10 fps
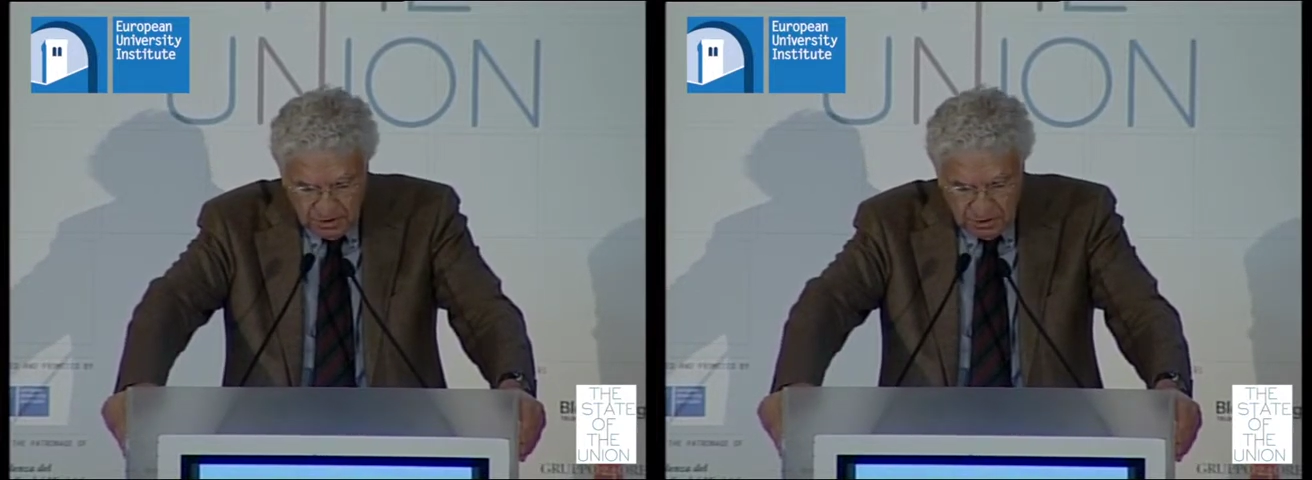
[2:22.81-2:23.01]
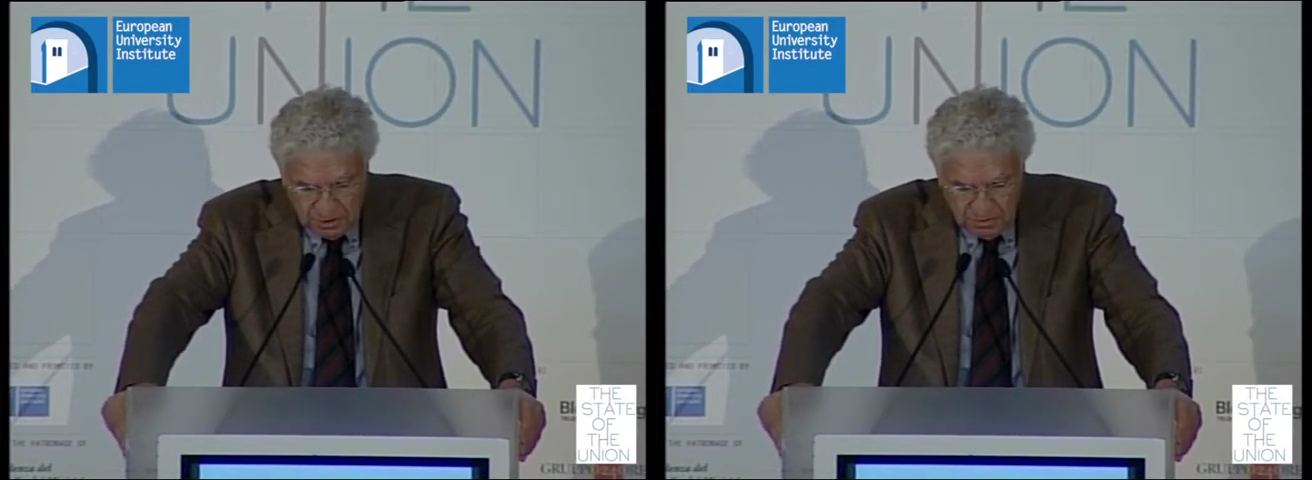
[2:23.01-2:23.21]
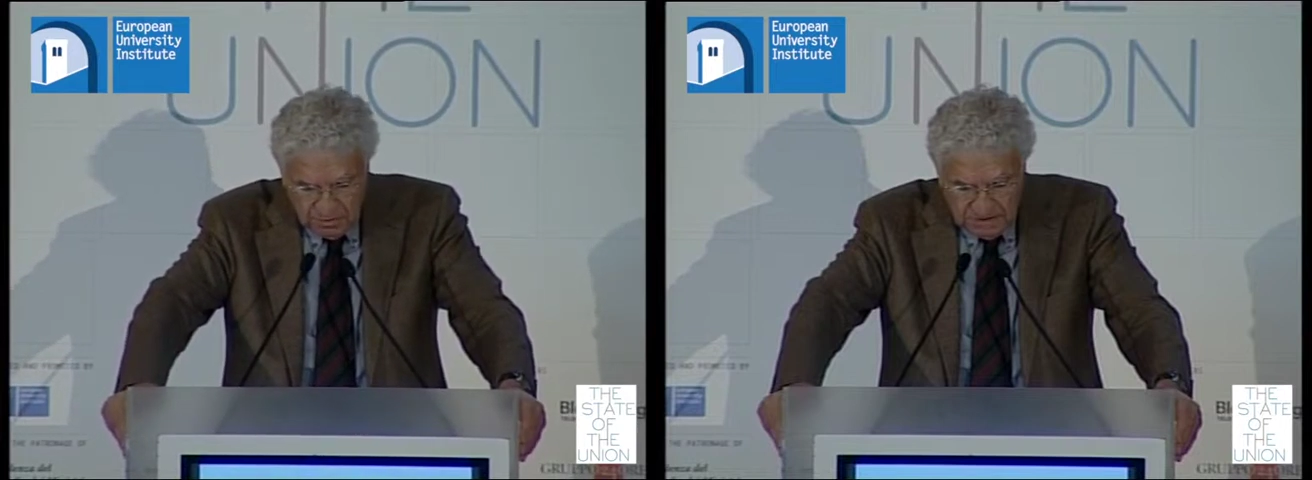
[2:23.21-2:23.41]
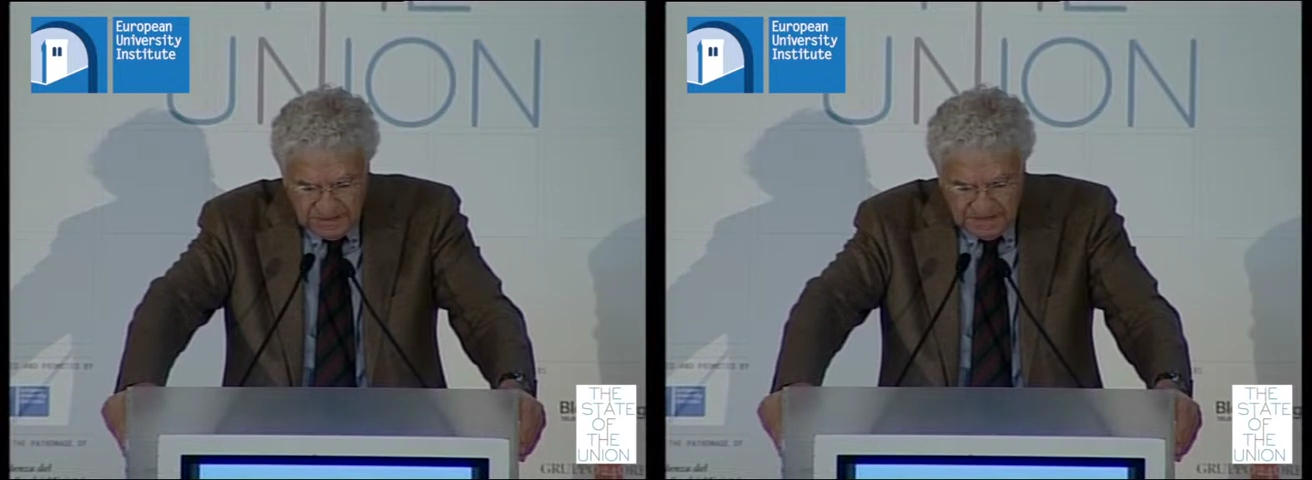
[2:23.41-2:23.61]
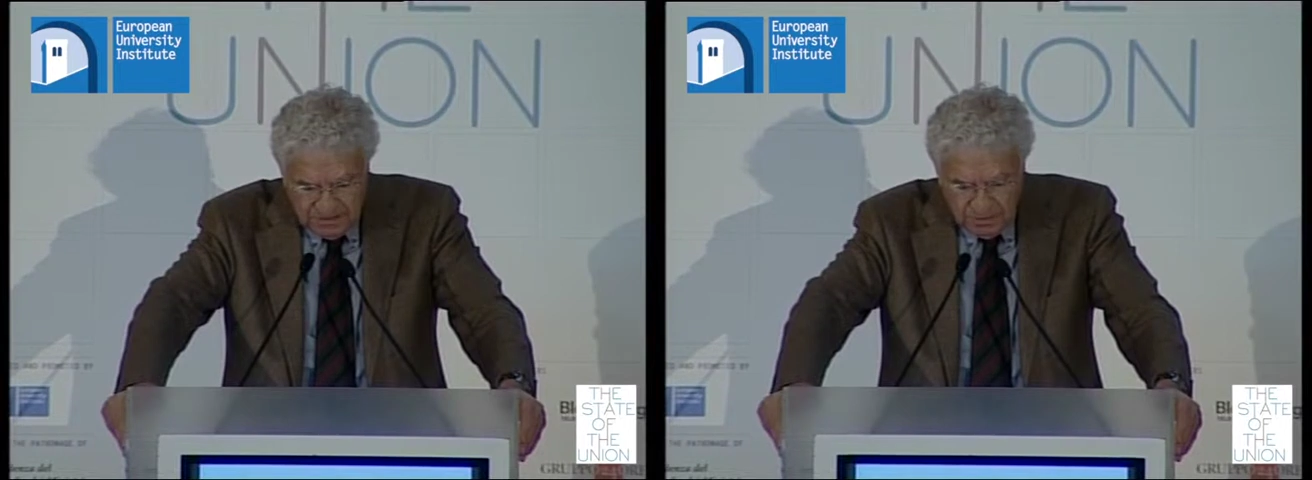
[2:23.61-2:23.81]
should
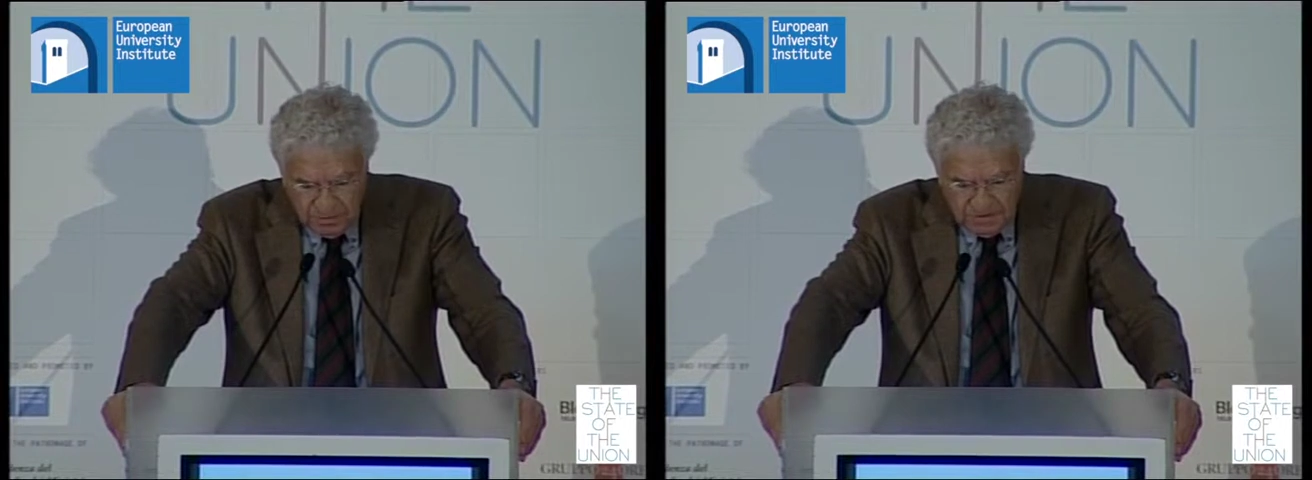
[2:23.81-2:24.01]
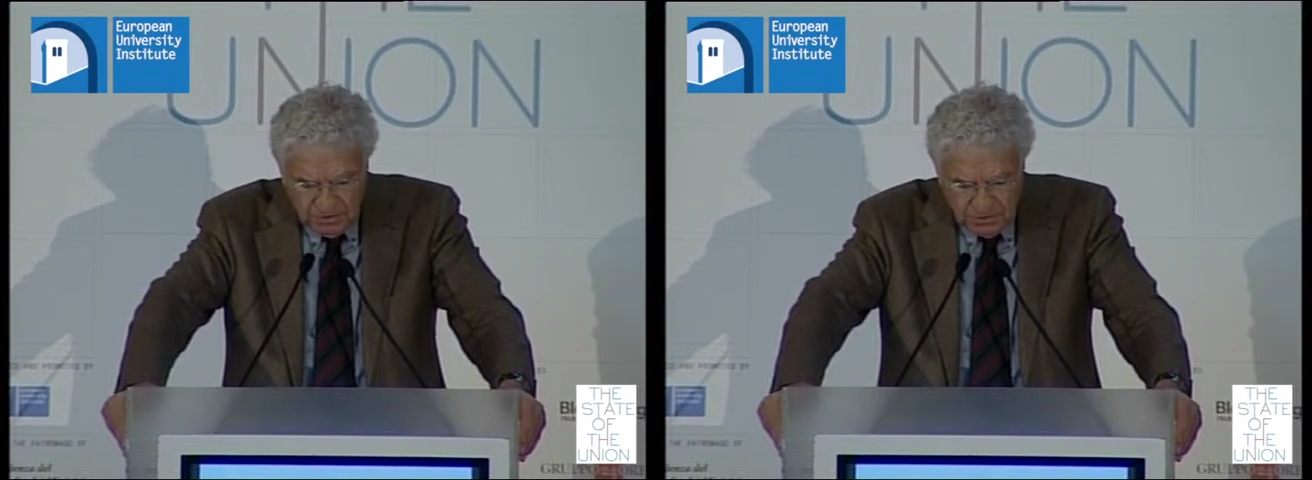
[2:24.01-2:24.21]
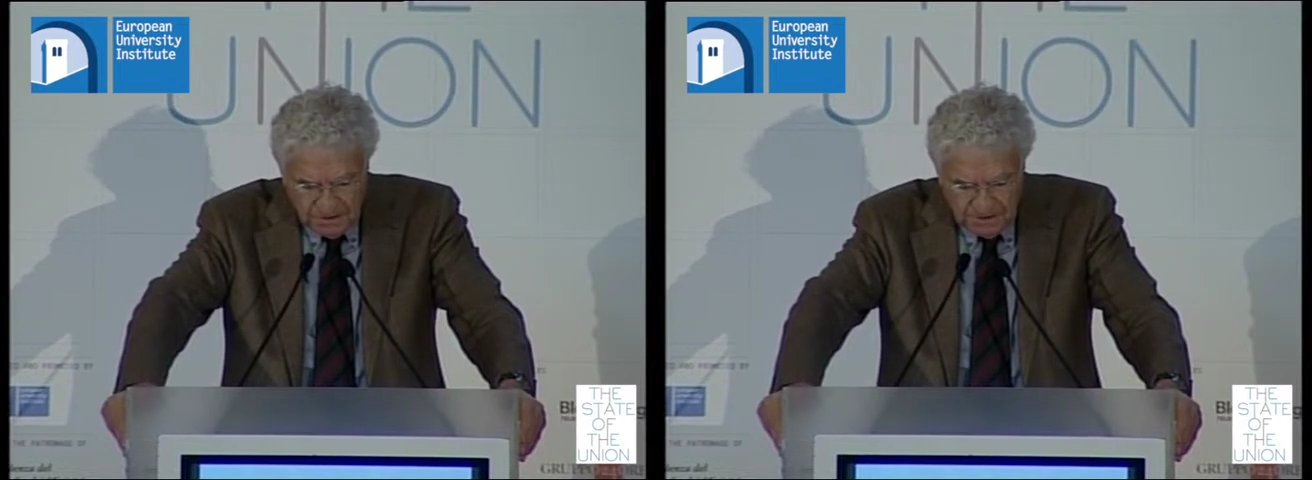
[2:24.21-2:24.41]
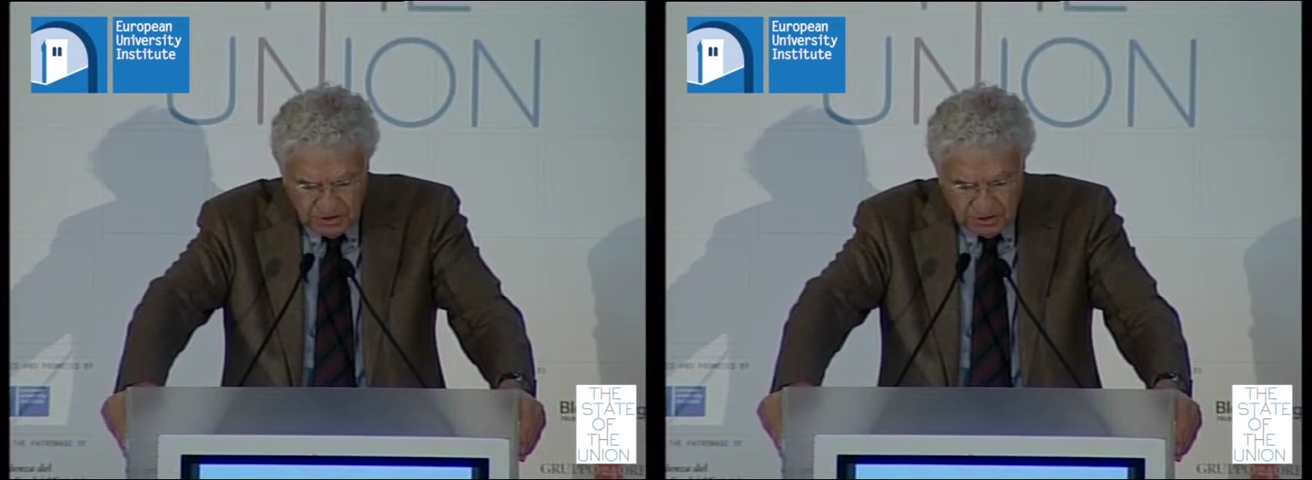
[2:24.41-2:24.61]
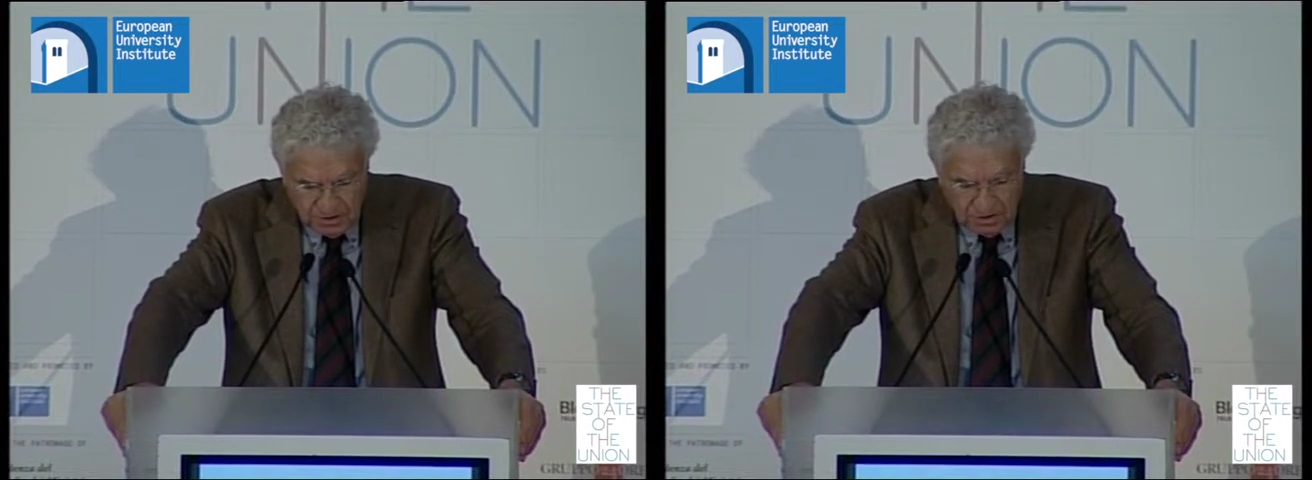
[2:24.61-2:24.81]
tend to
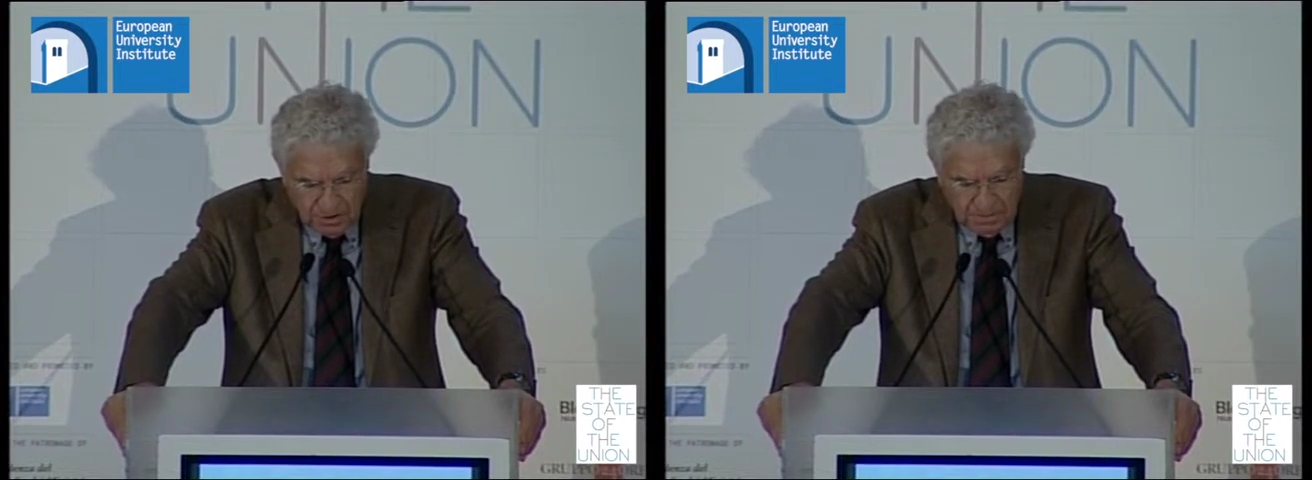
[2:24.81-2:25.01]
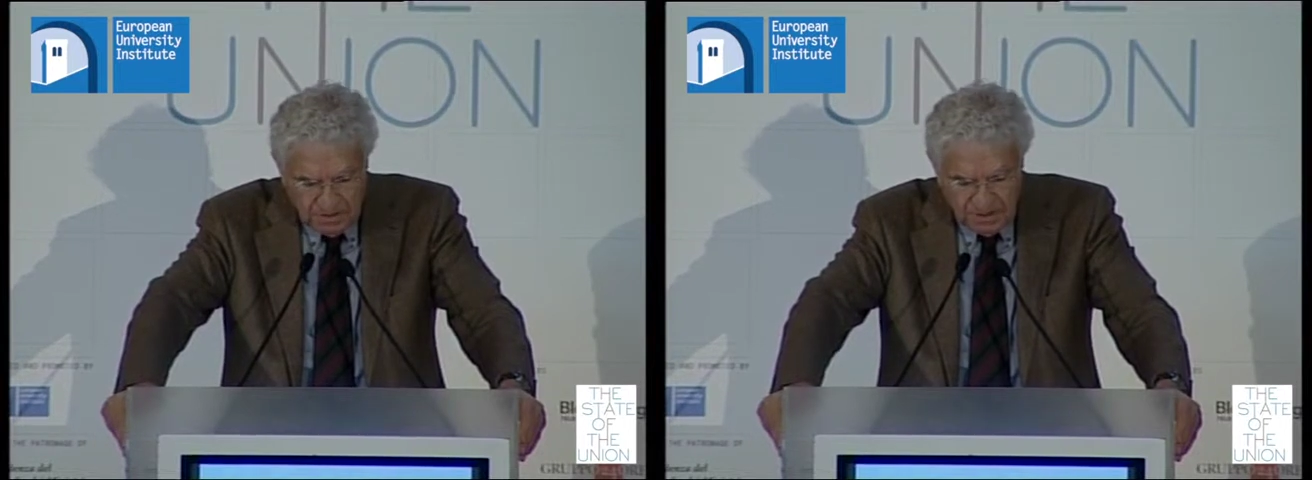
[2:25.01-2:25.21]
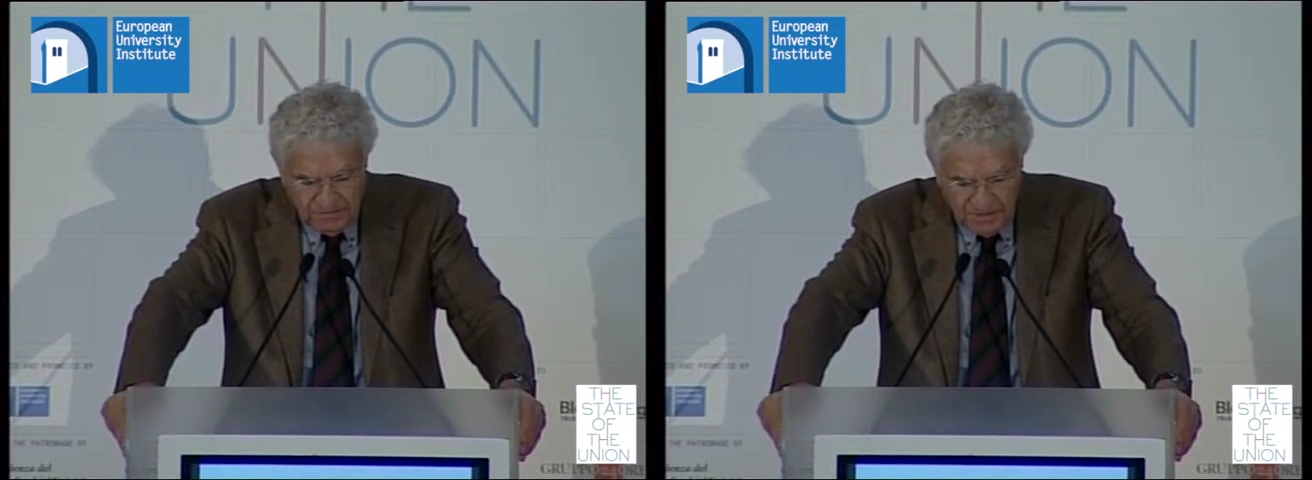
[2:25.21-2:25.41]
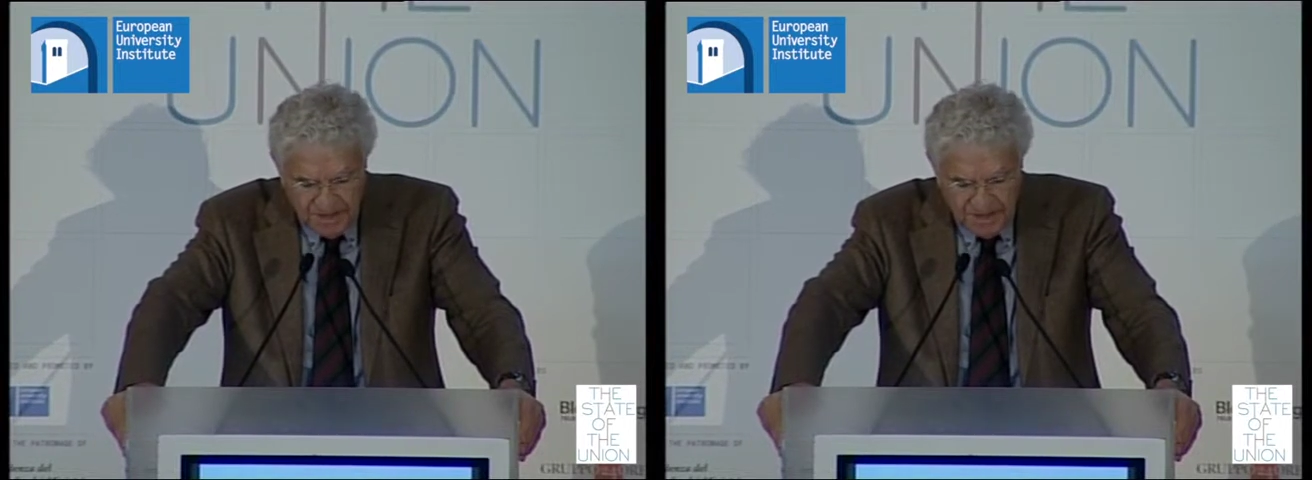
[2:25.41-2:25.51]
assuage the competitive